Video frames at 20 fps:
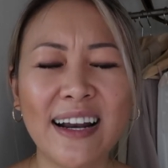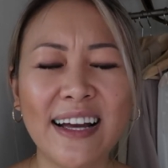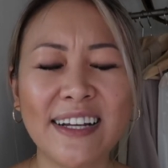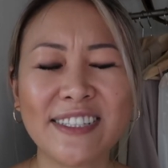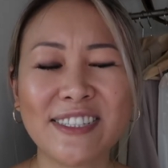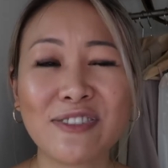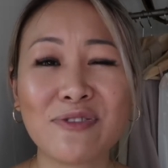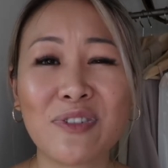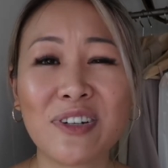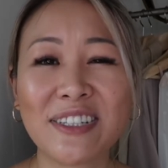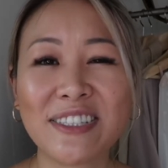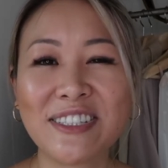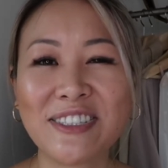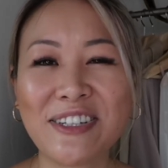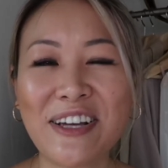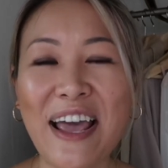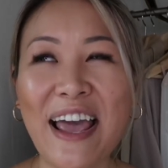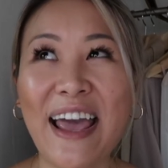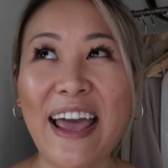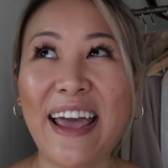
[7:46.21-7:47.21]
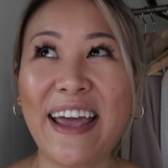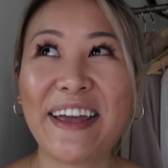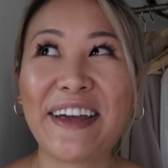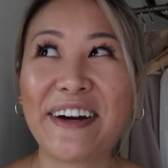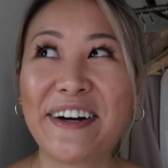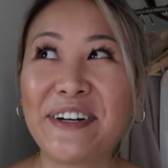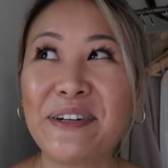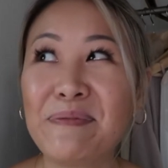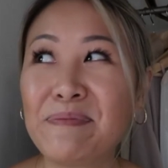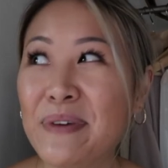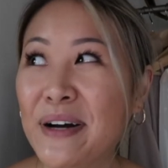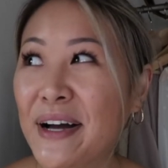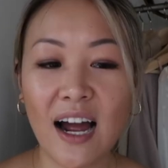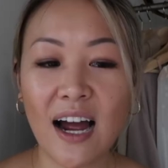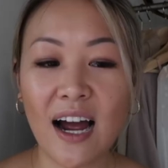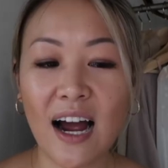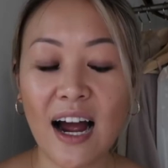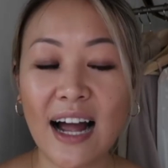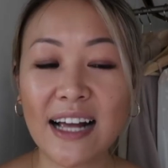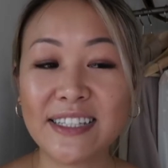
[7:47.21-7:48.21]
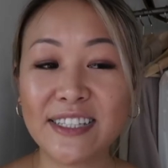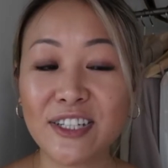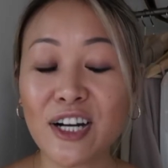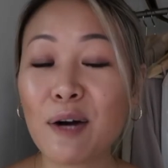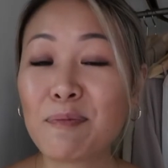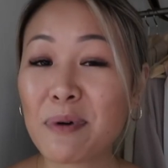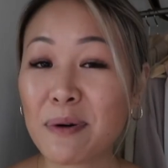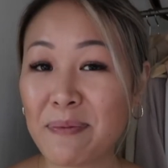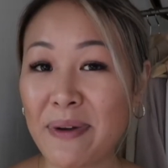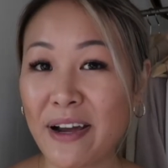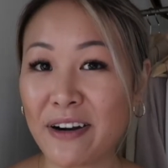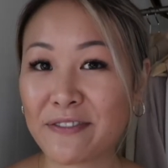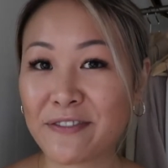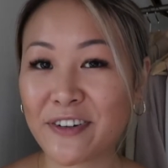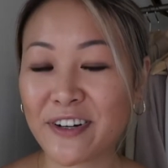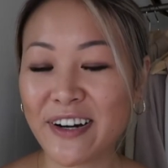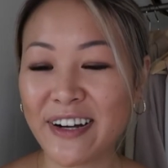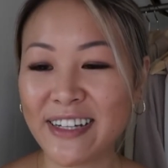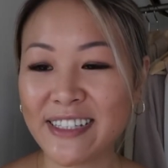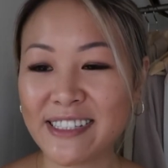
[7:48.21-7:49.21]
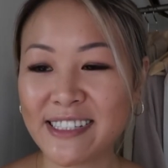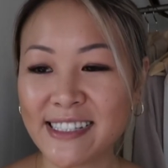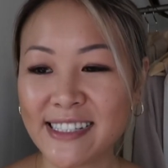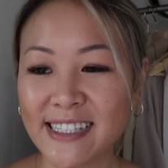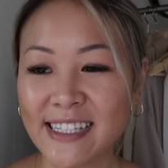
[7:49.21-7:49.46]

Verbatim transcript: I just wanted to hang up. I did not prepare for it.